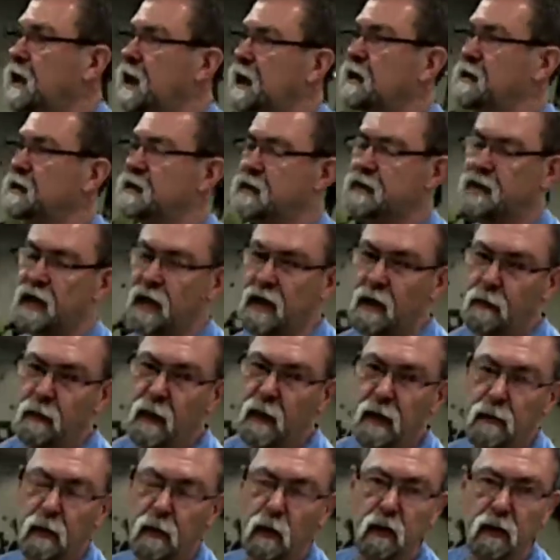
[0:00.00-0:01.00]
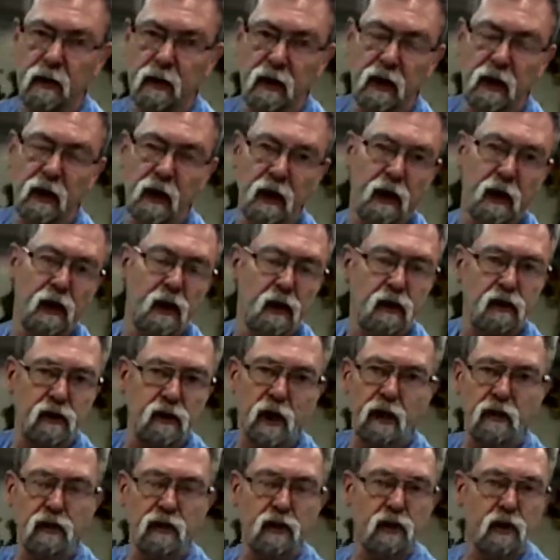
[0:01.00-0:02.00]
And as I say to people,
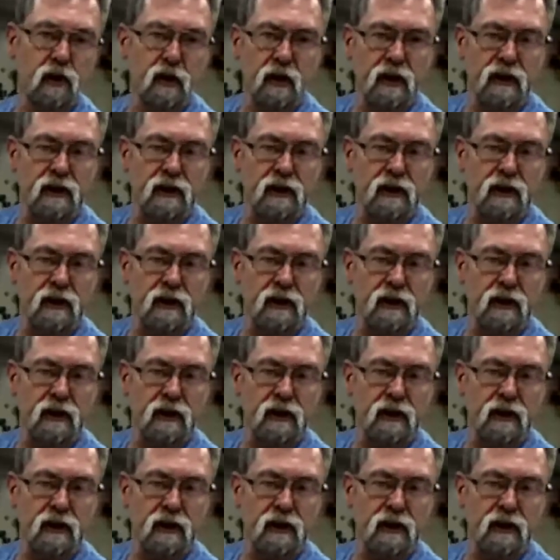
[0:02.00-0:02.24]
don't do